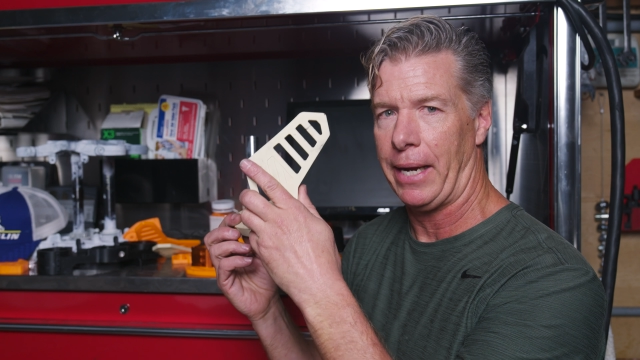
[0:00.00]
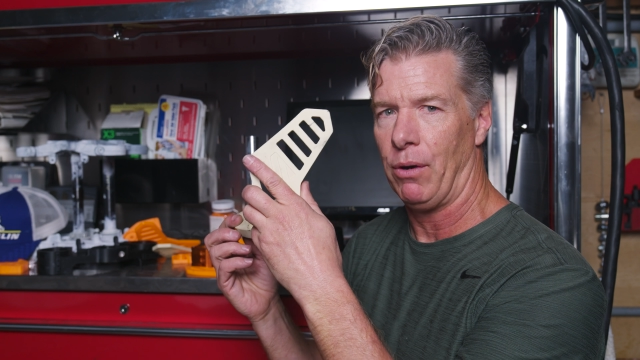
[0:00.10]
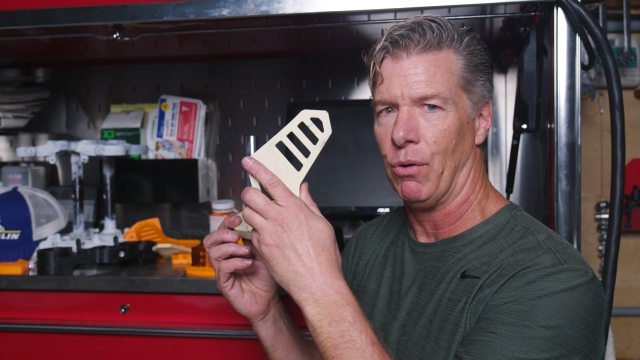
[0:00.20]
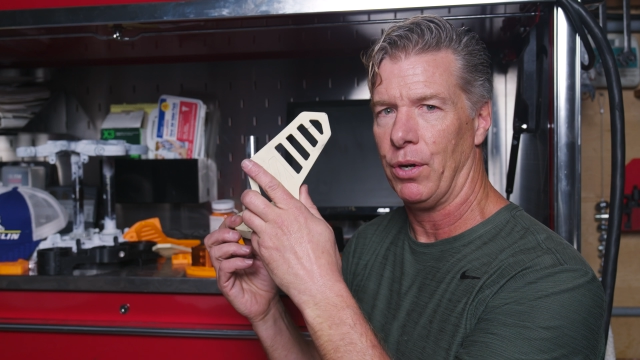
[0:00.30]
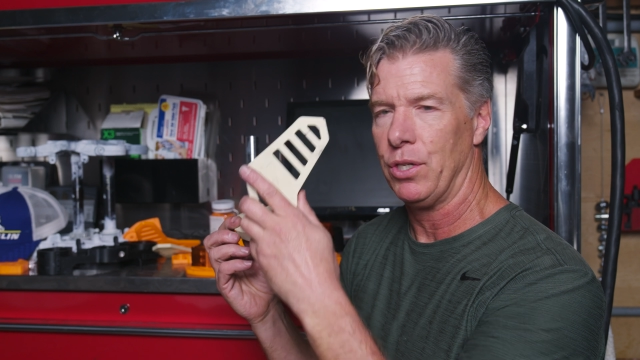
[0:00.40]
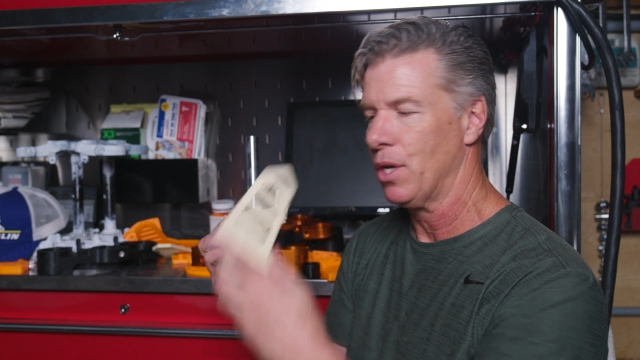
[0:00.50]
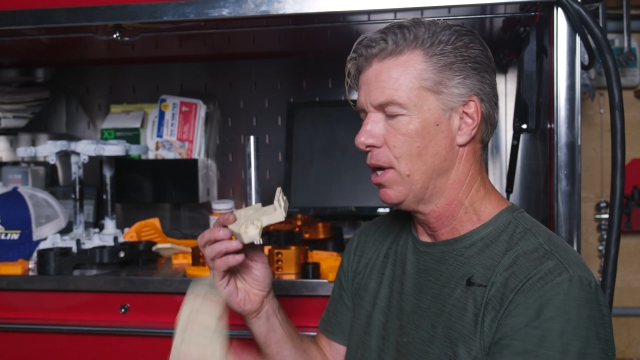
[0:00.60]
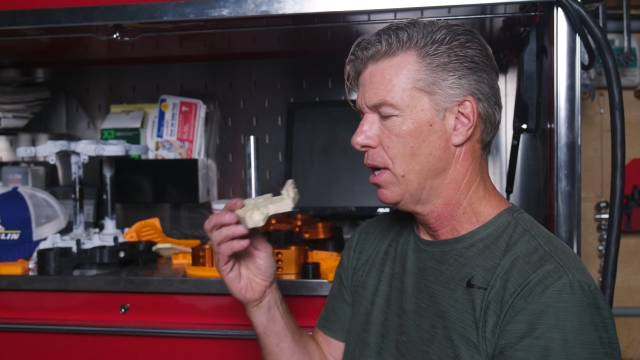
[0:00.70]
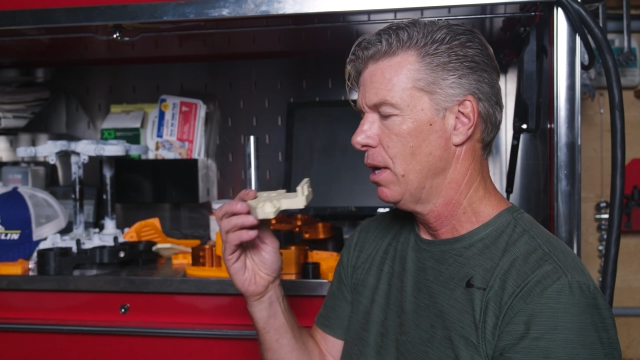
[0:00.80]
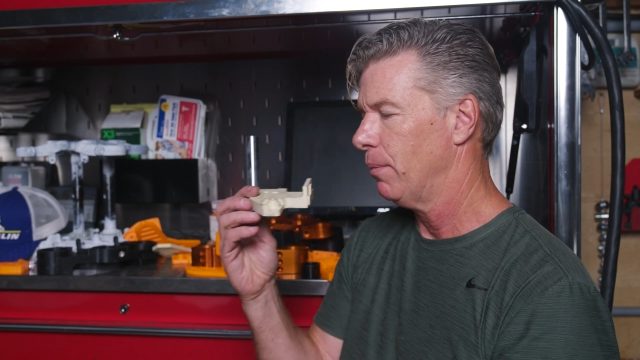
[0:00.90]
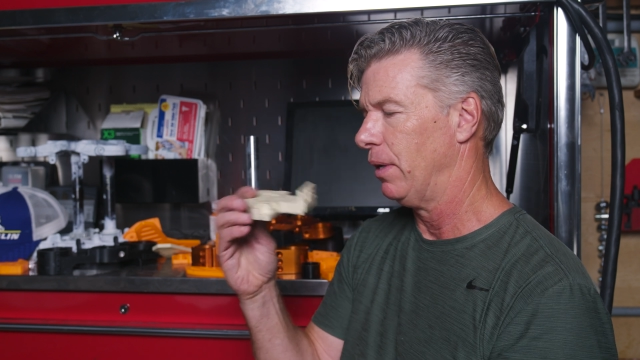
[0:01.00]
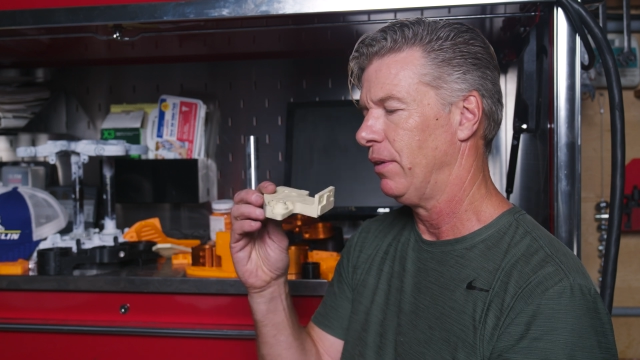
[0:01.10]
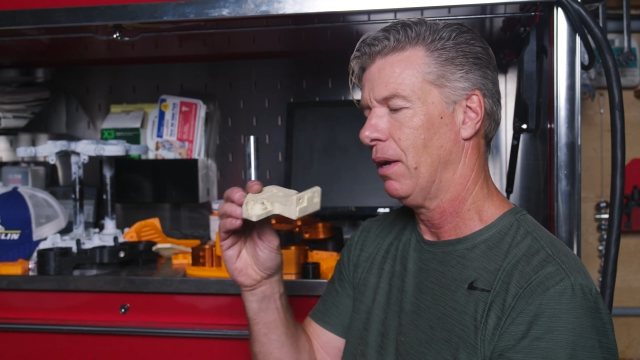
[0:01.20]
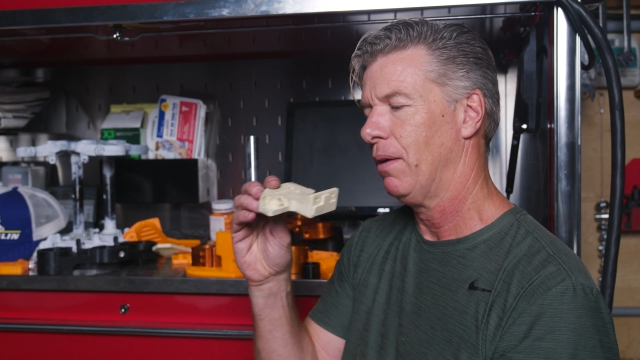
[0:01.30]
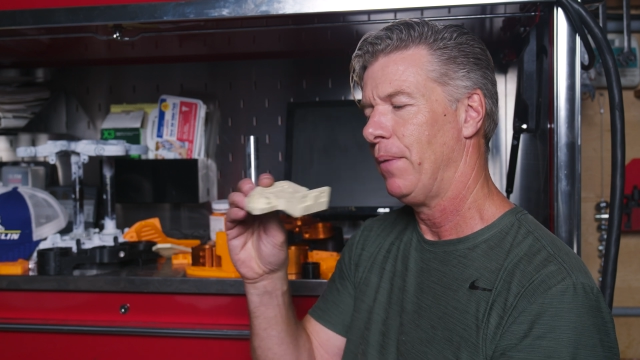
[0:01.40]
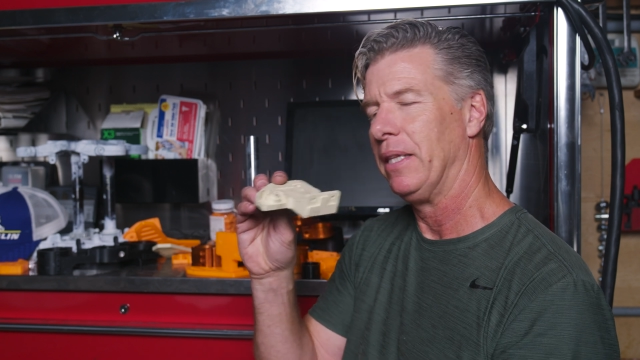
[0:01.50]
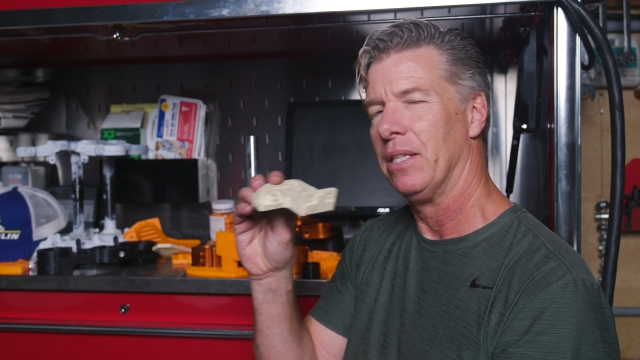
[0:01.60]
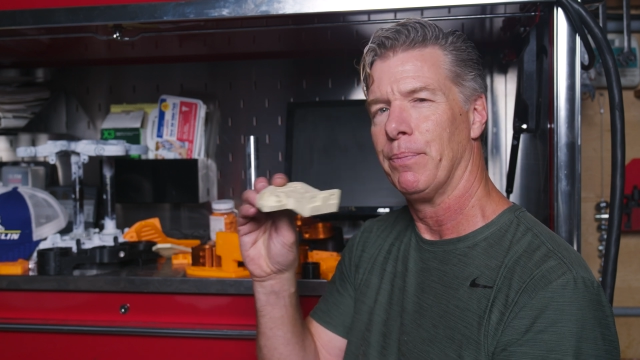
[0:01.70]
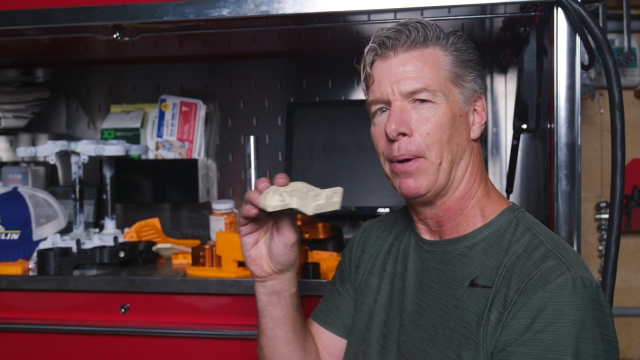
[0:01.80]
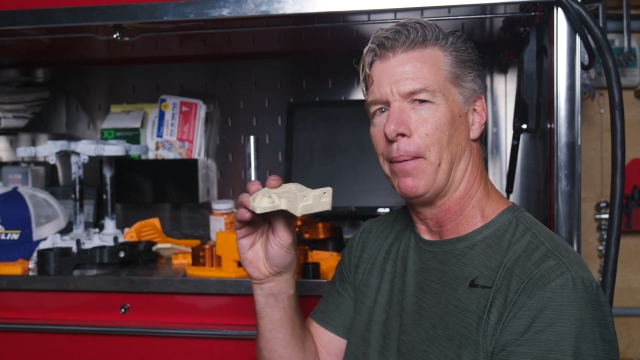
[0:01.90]
and orange, but I think I'm going to make
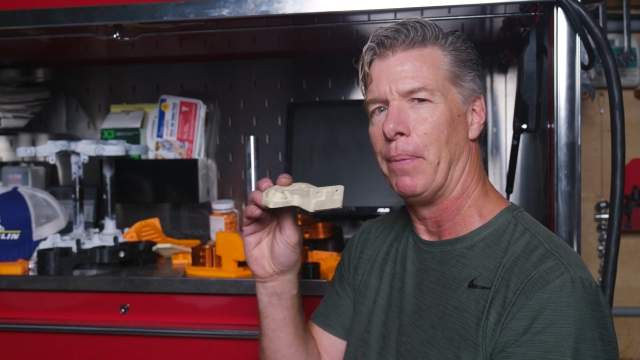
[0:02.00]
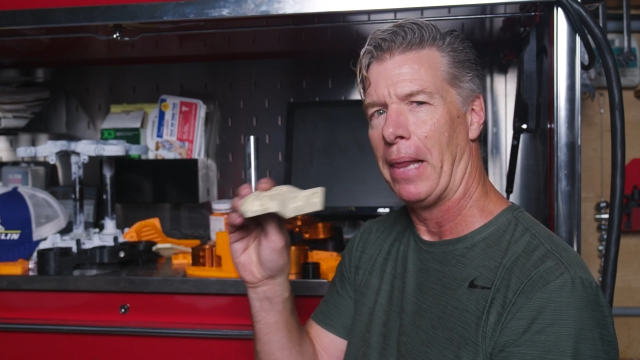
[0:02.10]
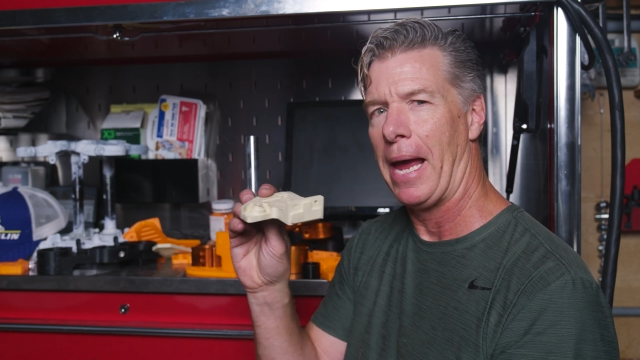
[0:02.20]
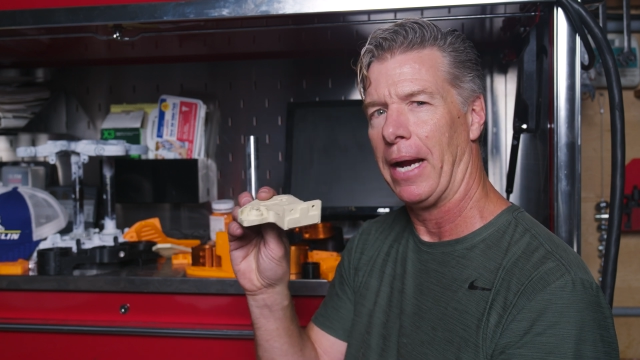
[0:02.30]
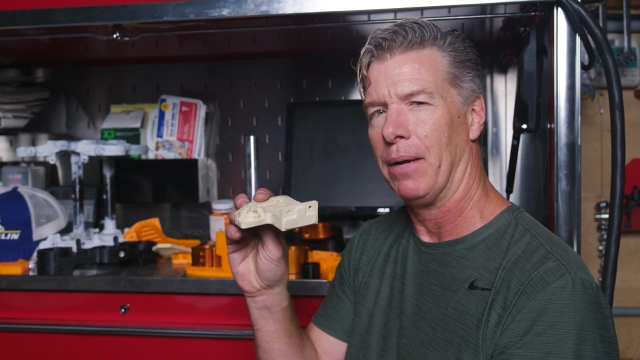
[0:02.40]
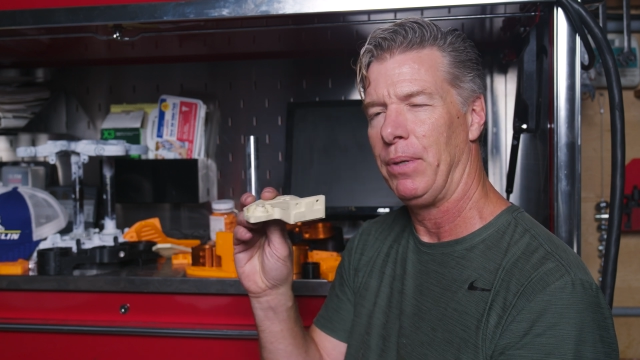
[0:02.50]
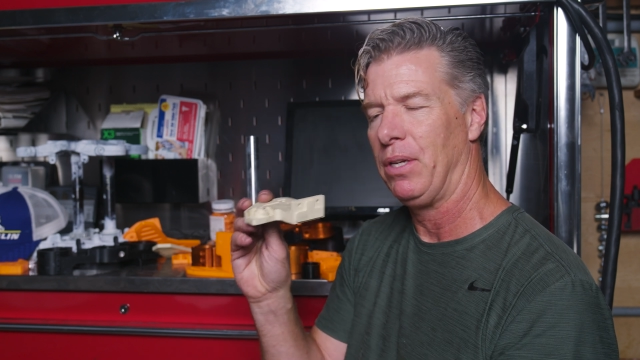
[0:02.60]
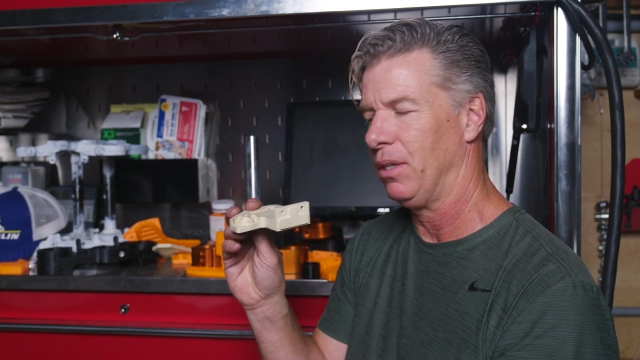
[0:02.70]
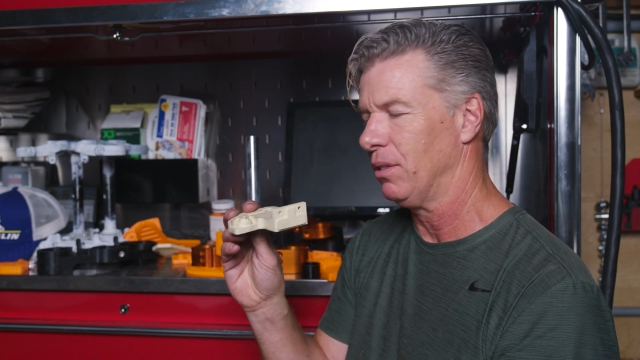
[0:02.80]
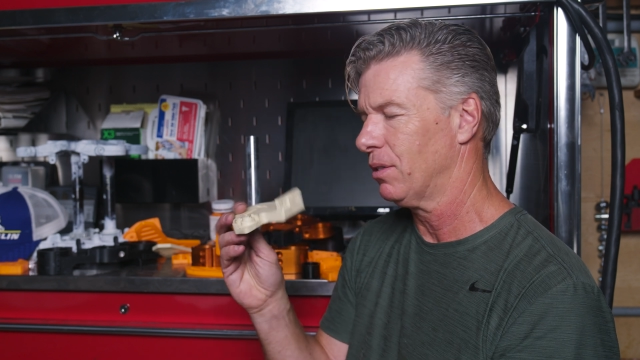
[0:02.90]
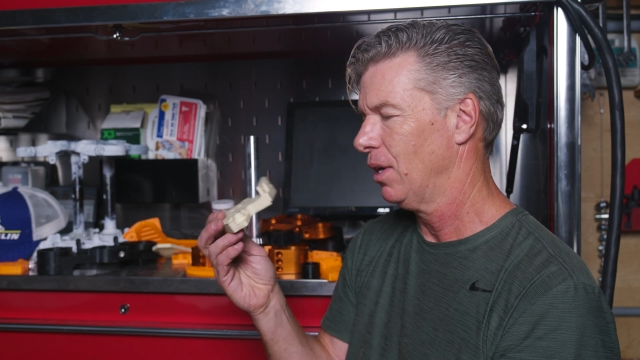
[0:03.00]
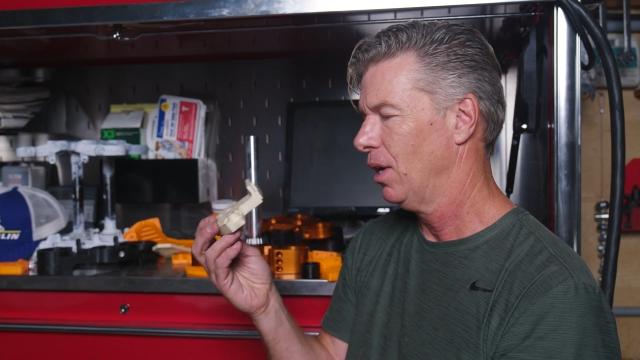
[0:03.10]
this part black because